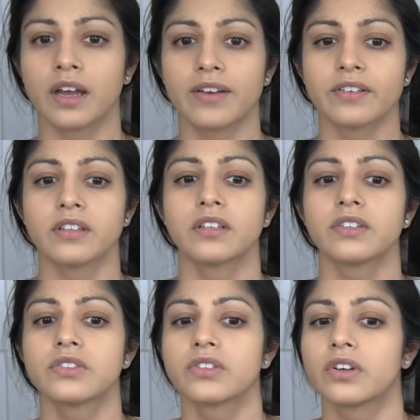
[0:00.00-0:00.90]
I have a
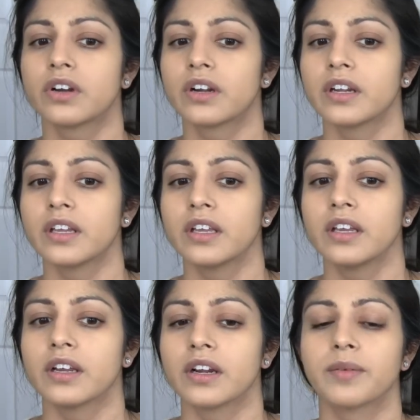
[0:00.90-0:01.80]
little scar
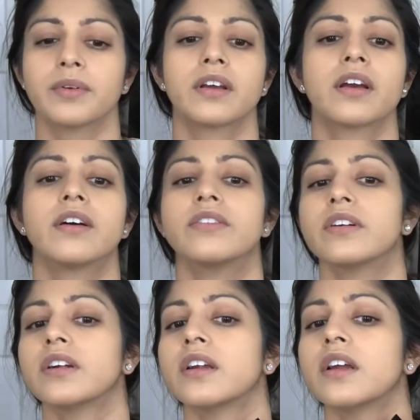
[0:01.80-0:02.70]
here I'm gonna
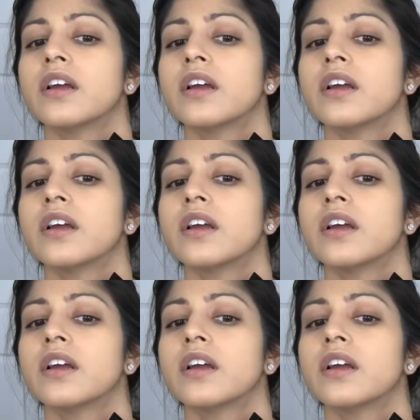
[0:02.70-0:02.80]
cover.